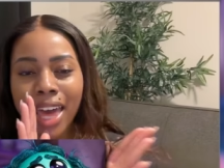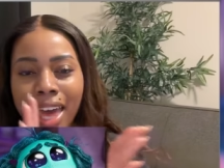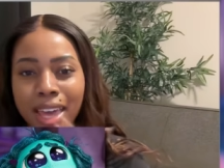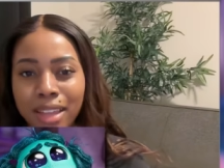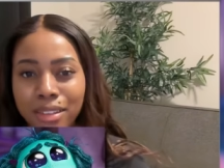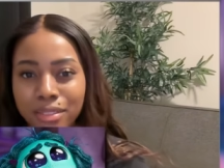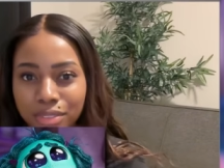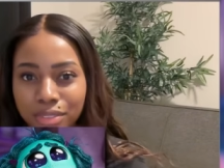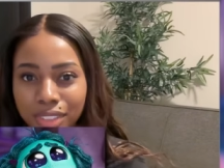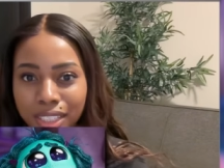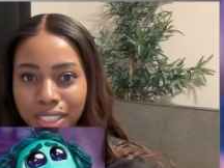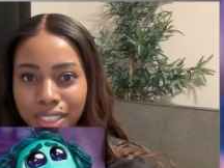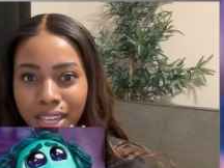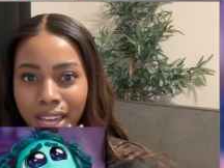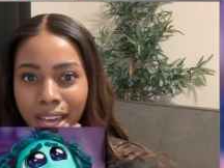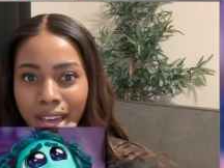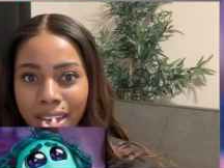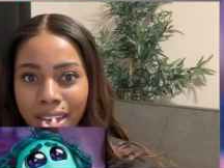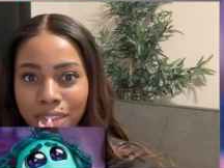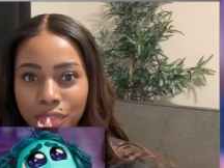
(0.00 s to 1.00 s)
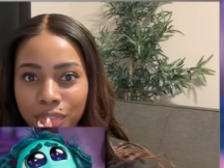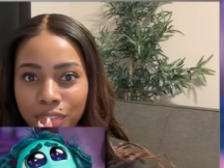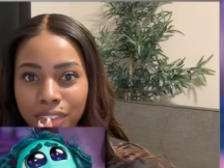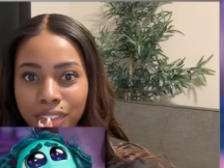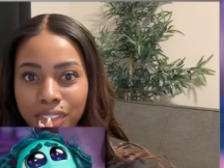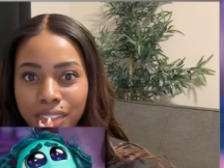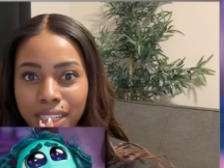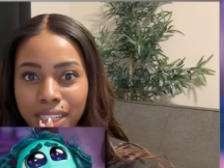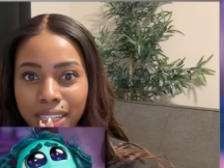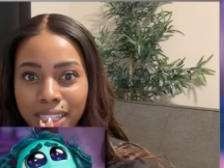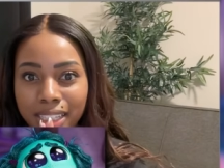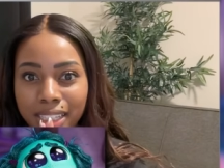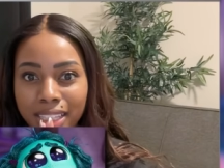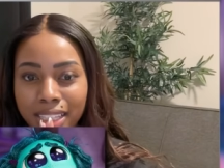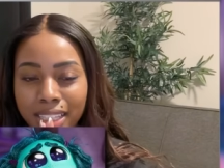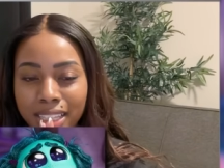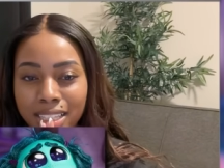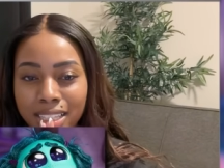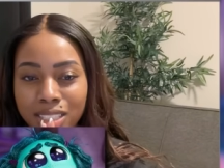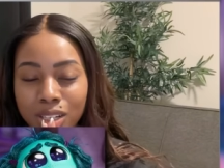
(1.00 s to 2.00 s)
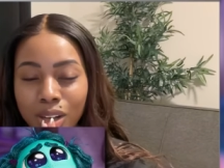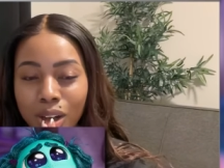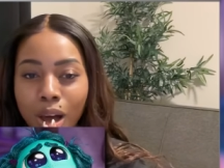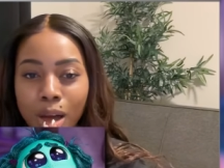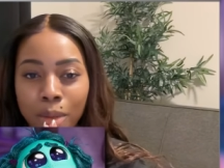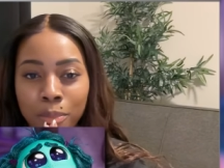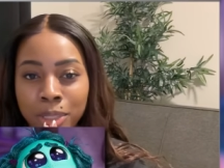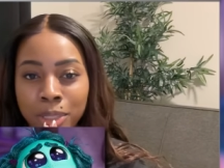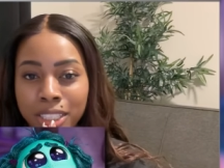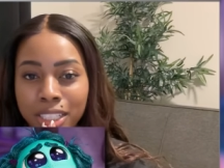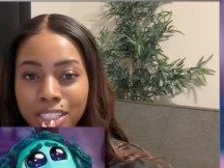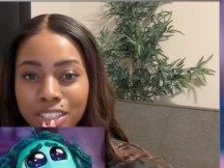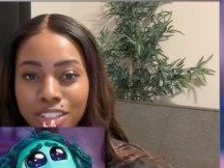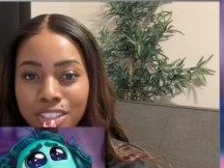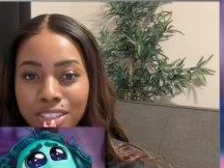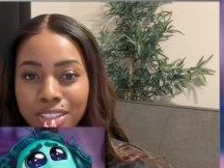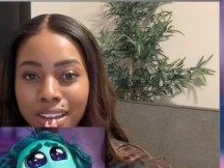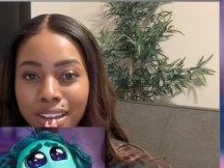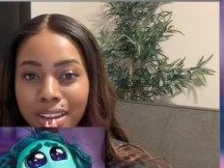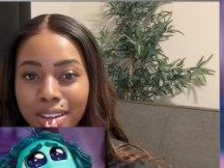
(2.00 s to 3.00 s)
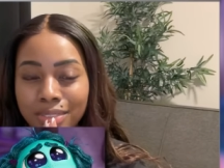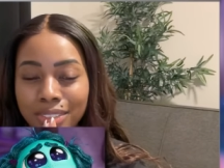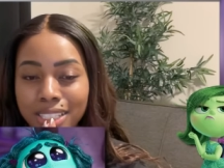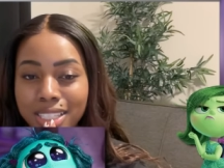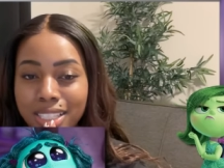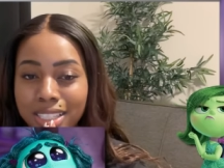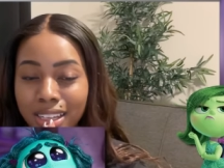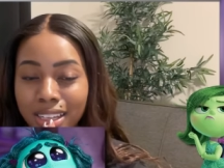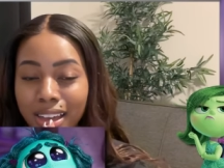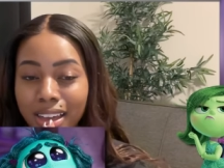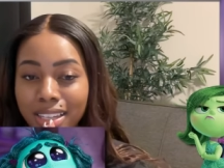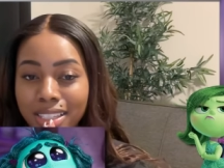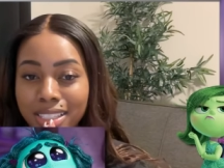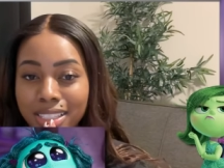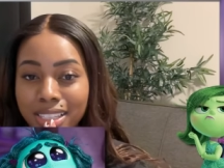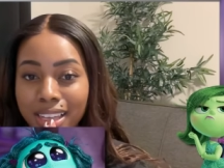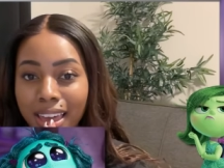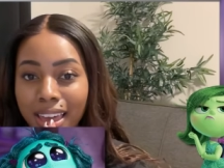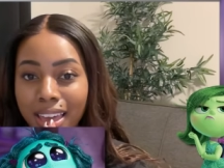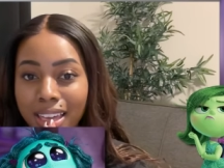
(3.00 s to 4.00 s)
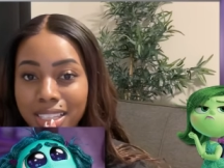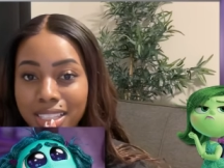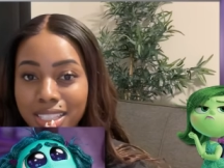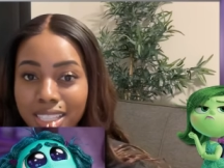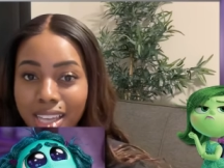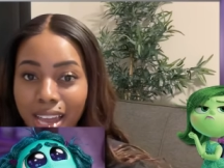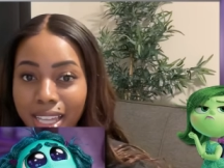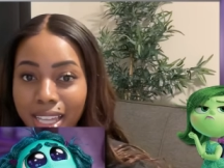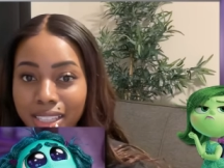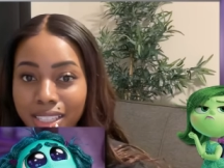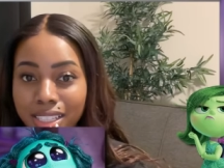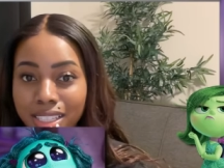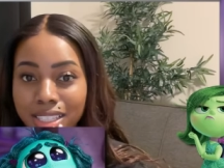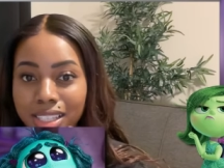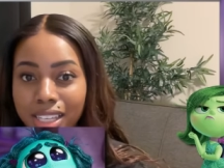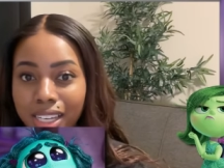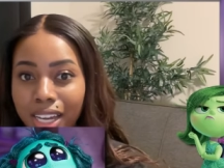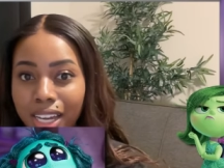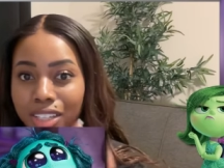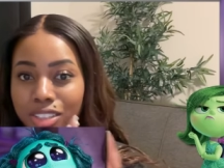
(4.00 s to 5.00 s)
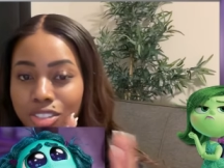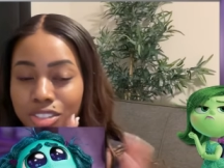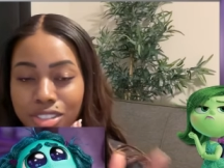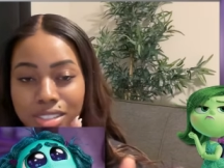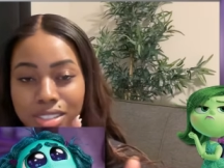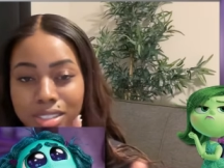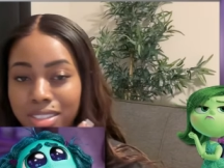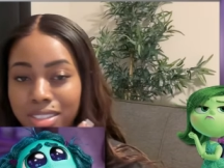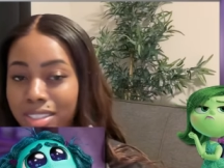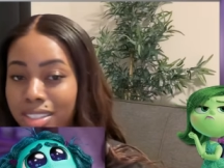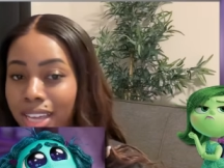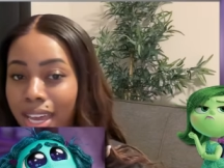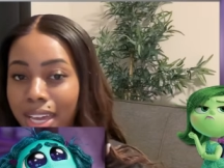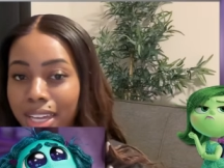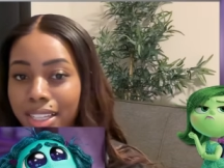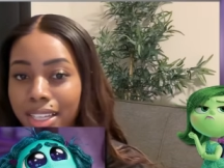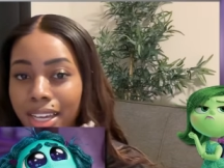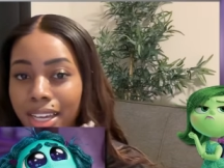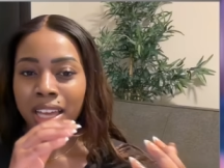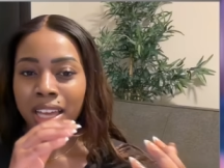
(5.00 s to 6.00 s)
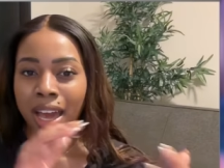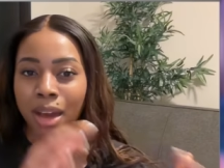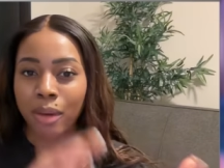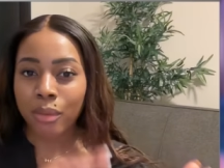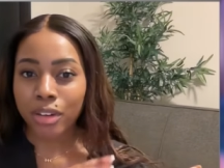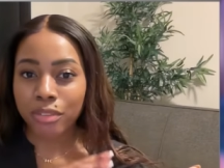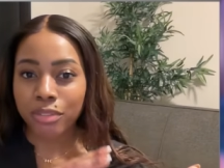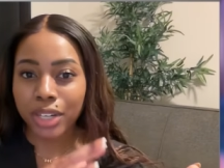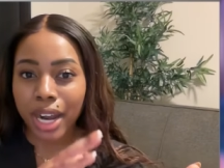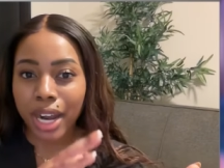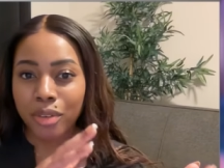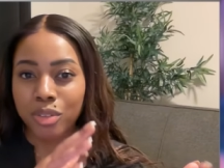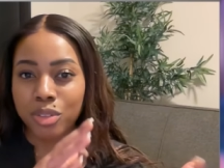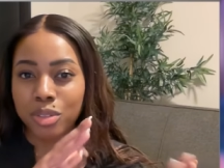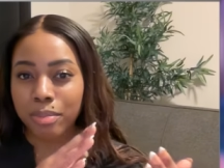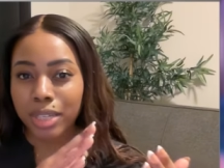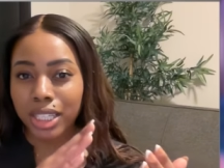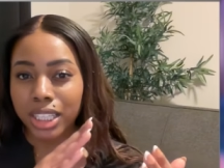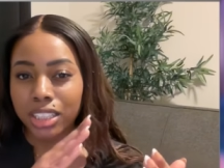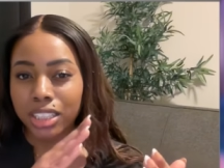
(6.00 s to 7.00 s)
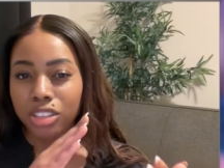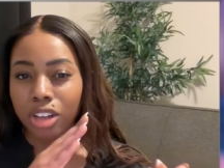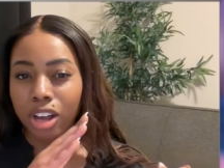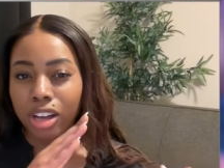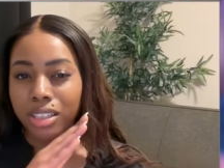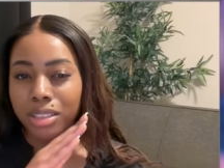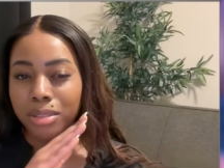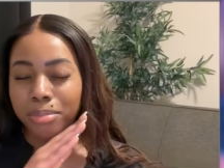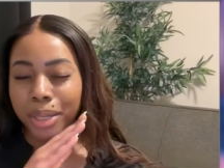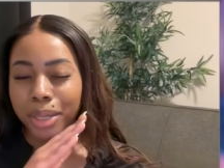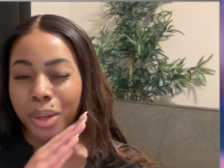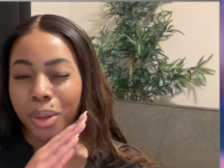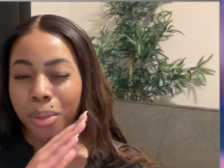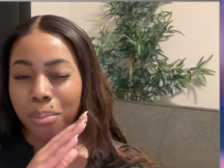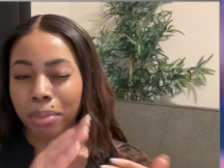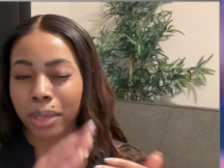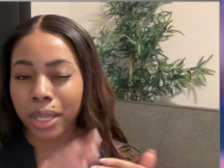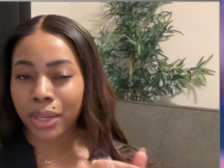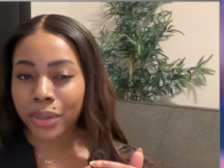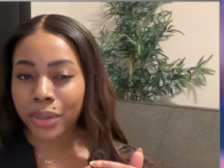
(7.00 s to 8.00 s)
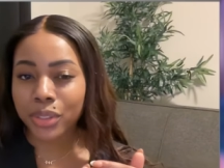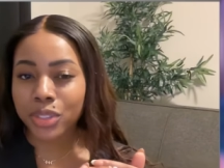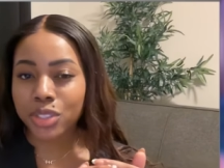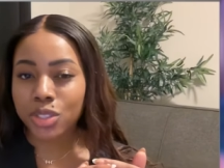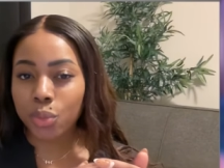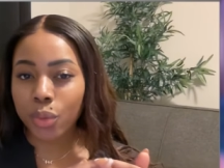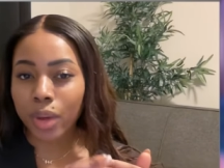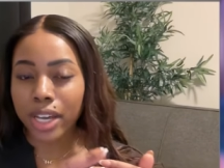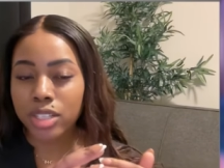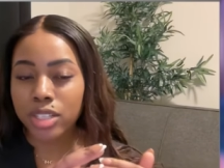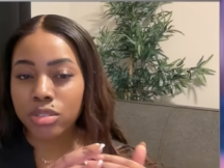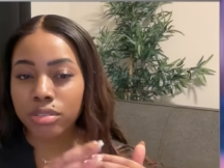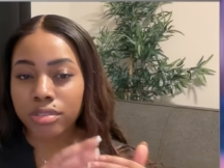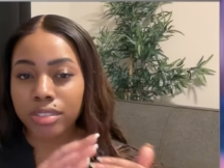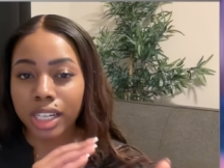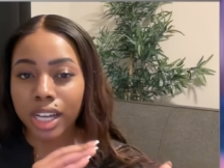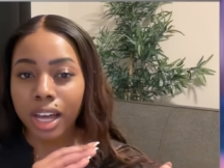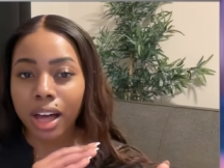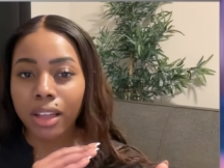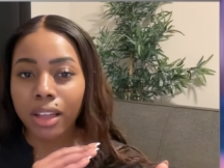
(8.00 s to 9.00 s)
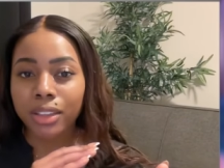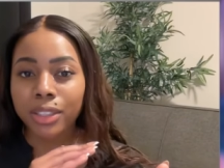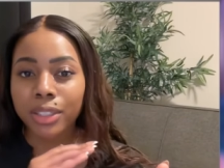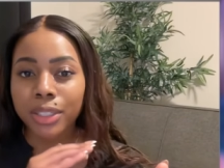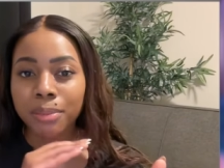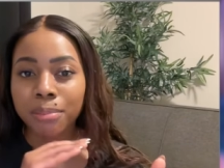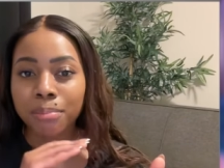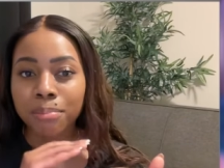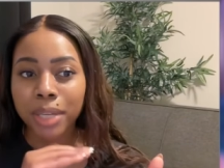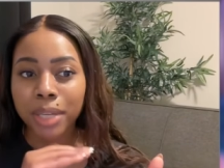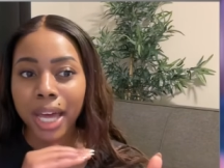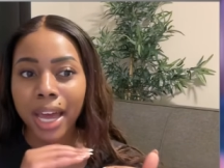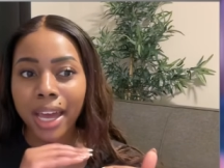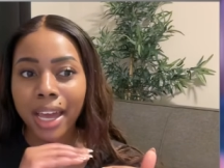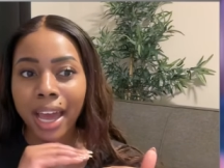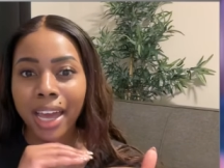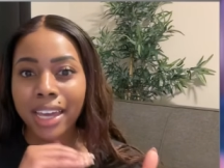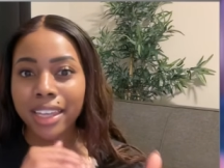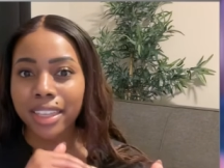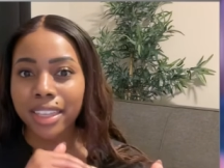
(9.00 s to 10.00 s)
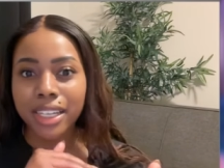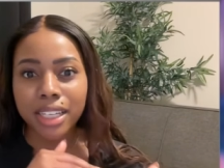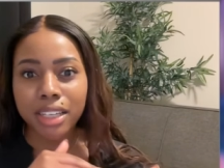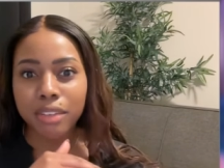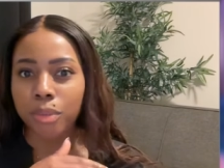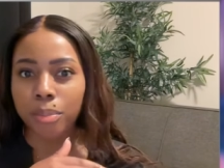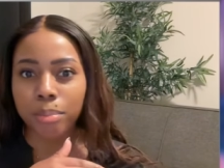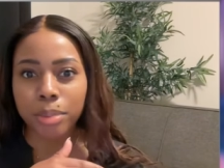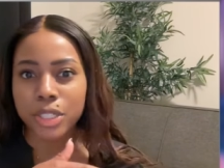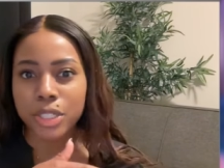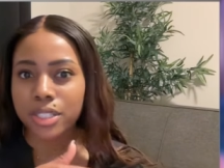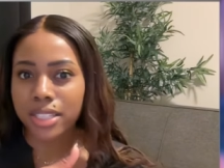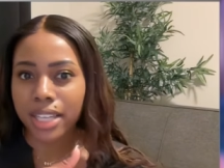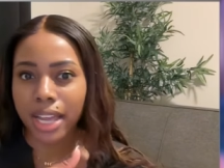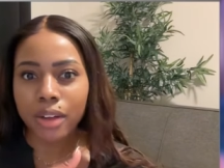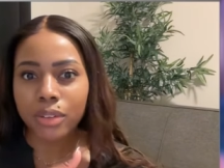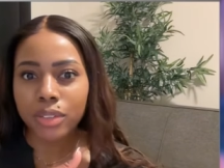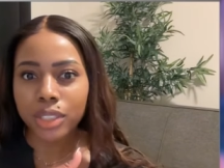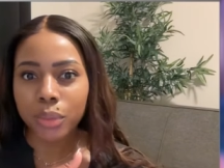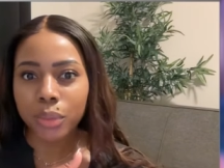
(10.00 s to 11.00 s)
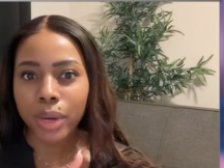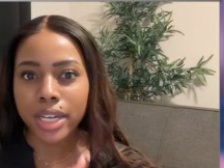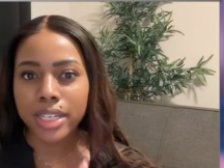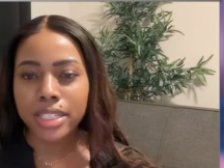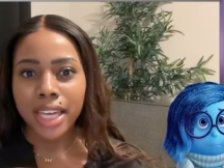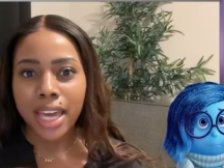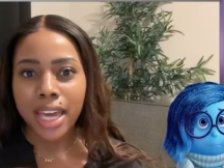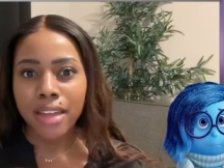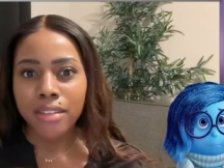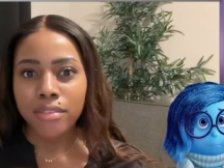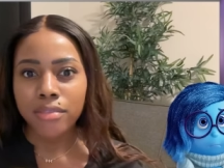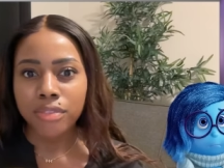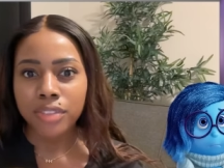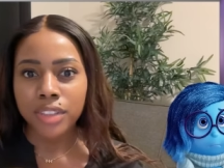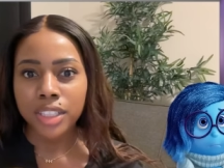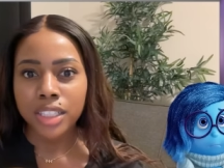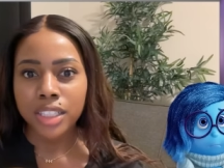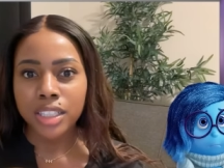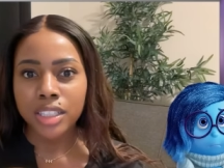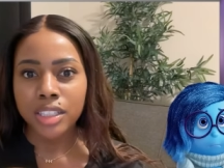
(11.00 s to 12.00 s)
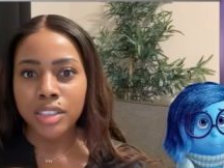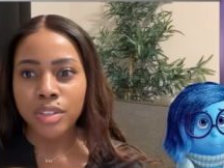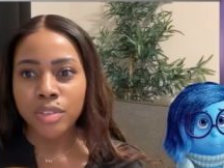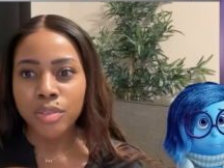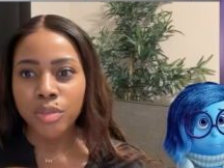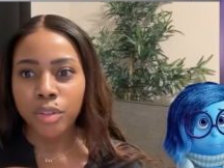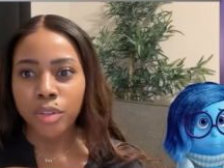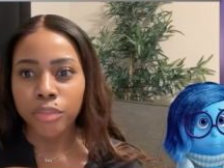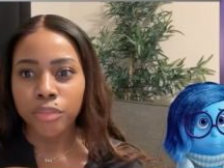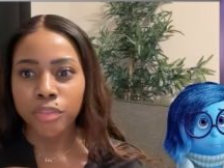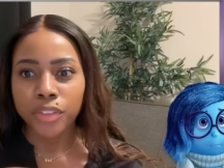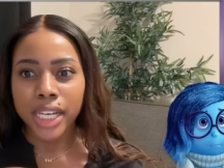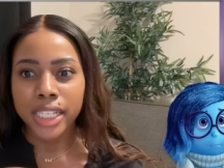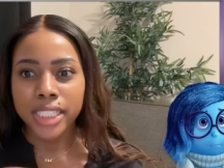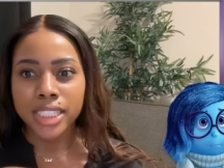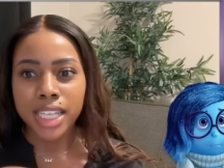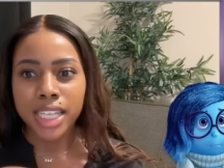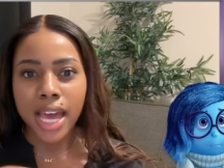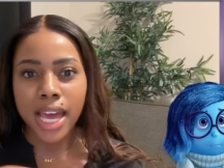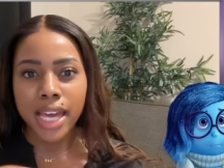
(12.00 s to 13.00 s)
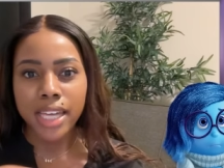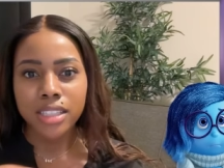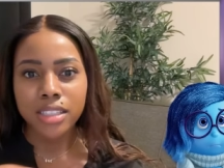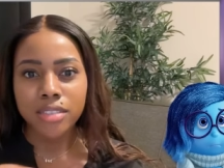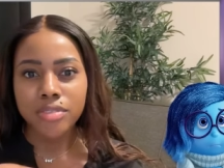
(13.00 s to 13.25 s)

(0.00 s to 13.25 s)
Envy, I feel like, is a combination of disgust and sadness, like I just said. However, I was mainly talking about appearance wise with the color, but I think even personality wise, envy reflects kind of